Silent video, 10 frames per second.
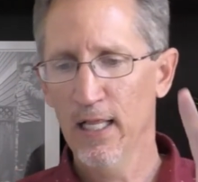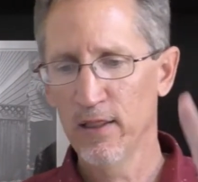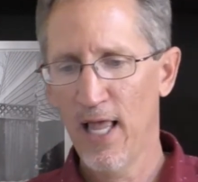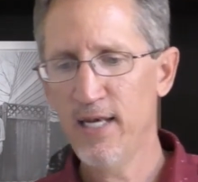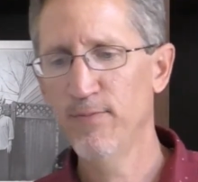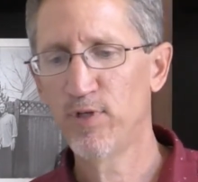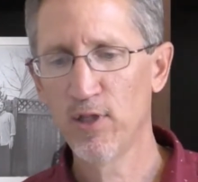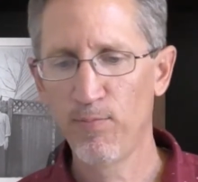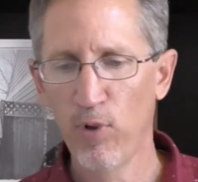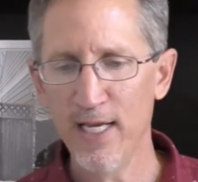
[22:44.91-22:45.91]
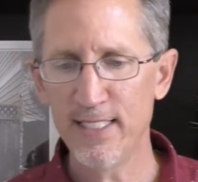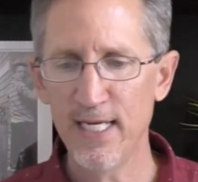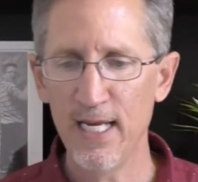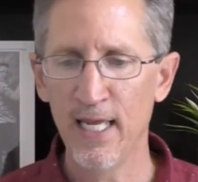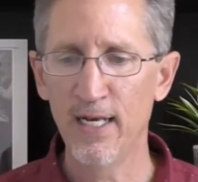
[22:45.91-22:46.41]
led him to the place
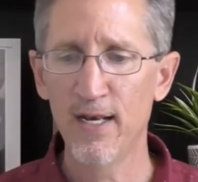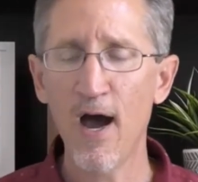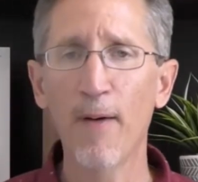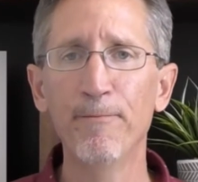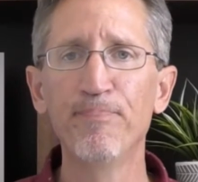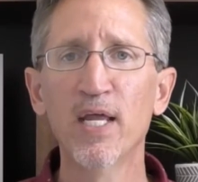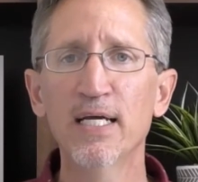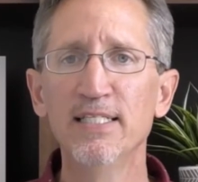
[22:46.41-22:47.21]
he ended up.